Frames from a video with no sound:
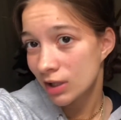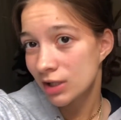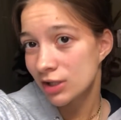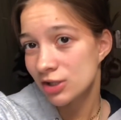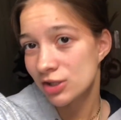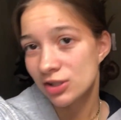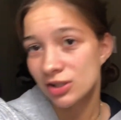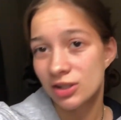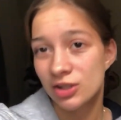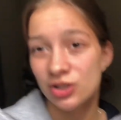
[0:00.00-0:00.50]

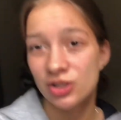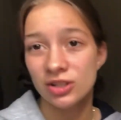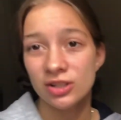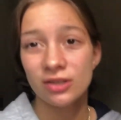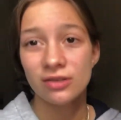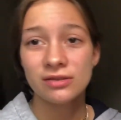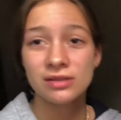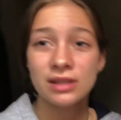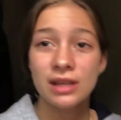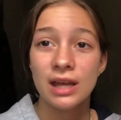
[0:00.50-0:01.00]
Excuse she
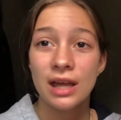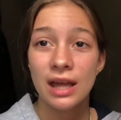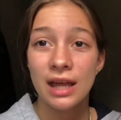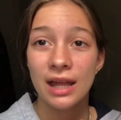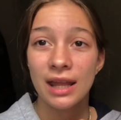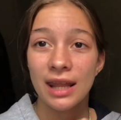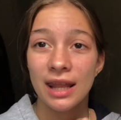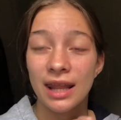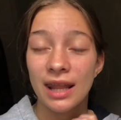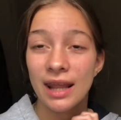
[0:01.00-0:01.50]
knows.
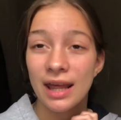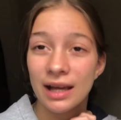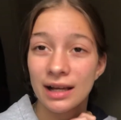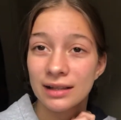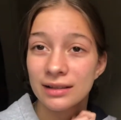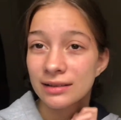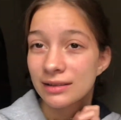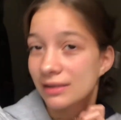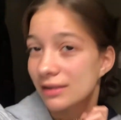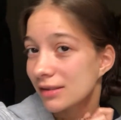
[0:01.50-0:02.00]

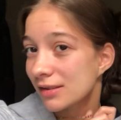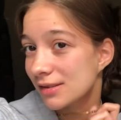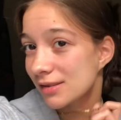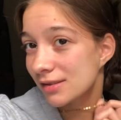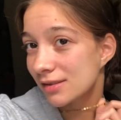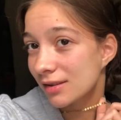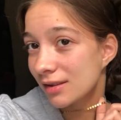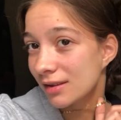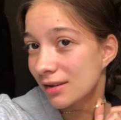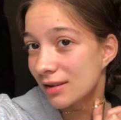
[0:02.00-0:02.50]

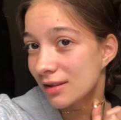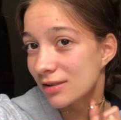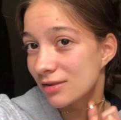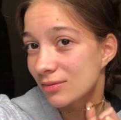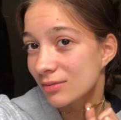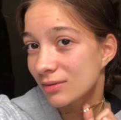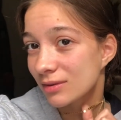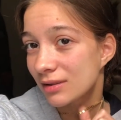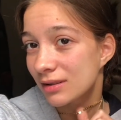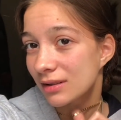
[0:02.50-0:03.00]
Necklace. This
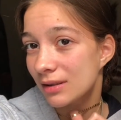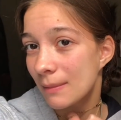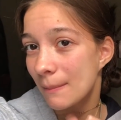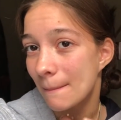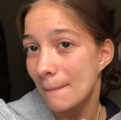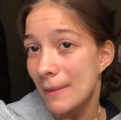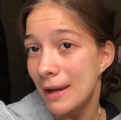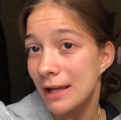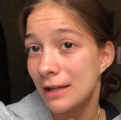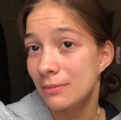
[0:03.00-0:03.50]
one
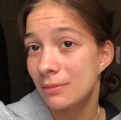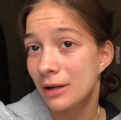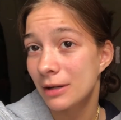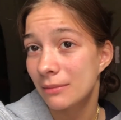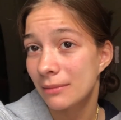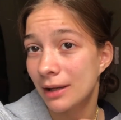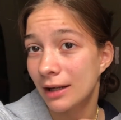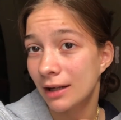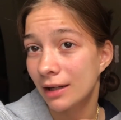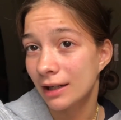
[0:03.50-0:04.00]
made by
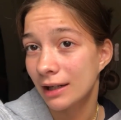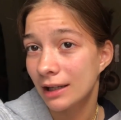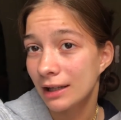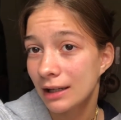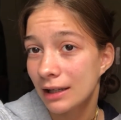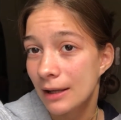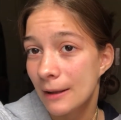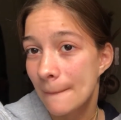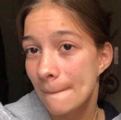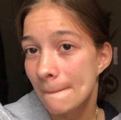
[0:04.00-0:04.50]
Mary.
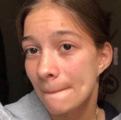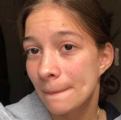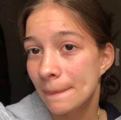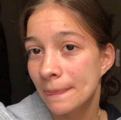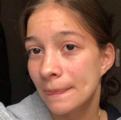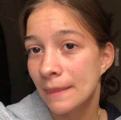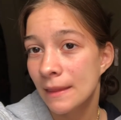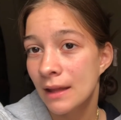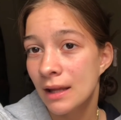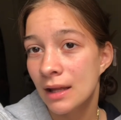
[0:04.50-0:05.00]

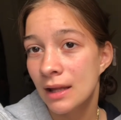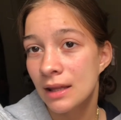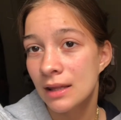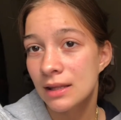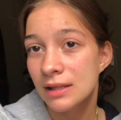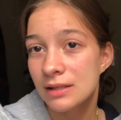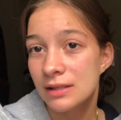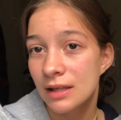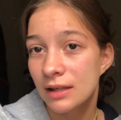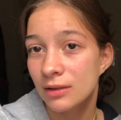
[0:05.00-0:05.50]

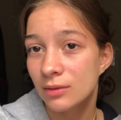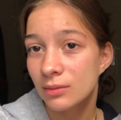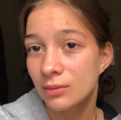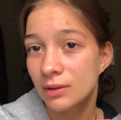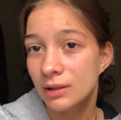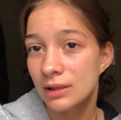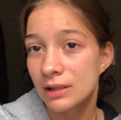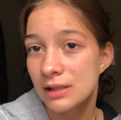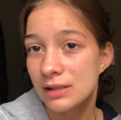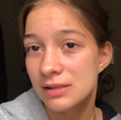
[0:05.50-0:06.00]
Second
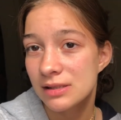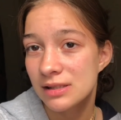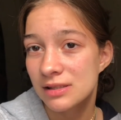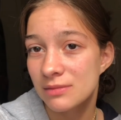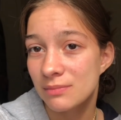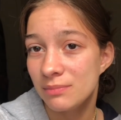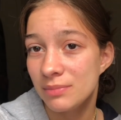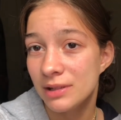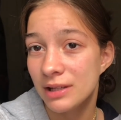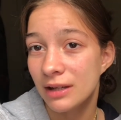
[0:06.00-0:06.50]
one, it says
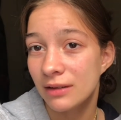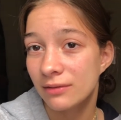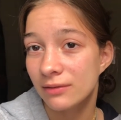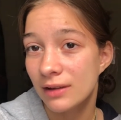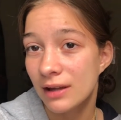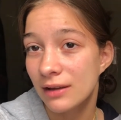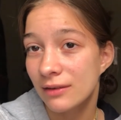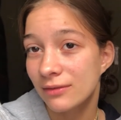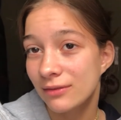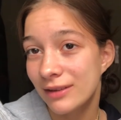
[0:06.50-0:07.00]

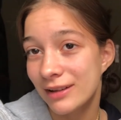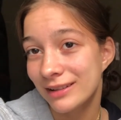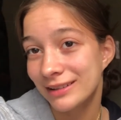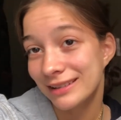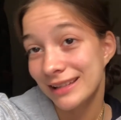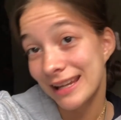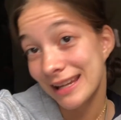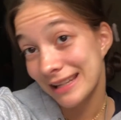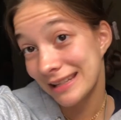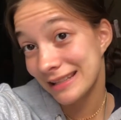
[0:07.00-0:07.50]
BFF, and
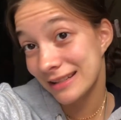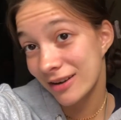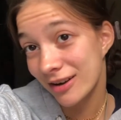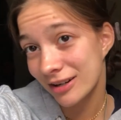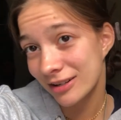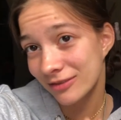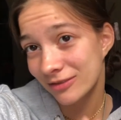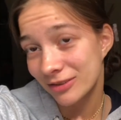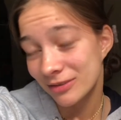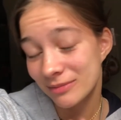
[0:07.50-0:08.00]
Katie got it
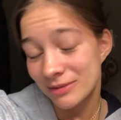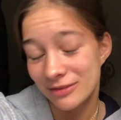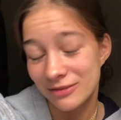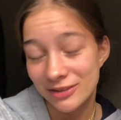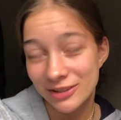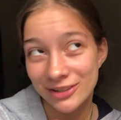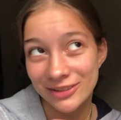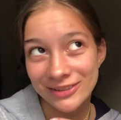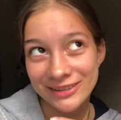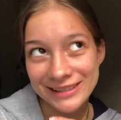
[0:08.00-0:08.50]
for me for
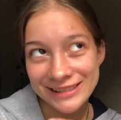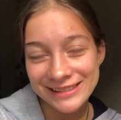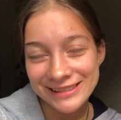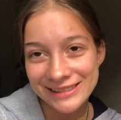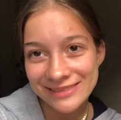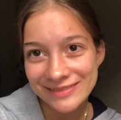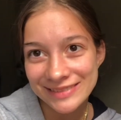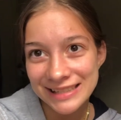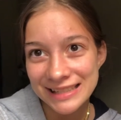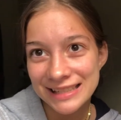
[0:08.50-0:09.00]

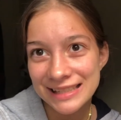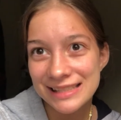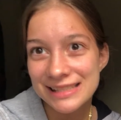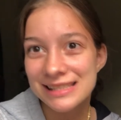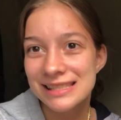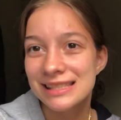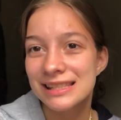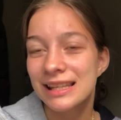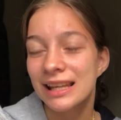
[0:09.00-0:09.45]
Christmas.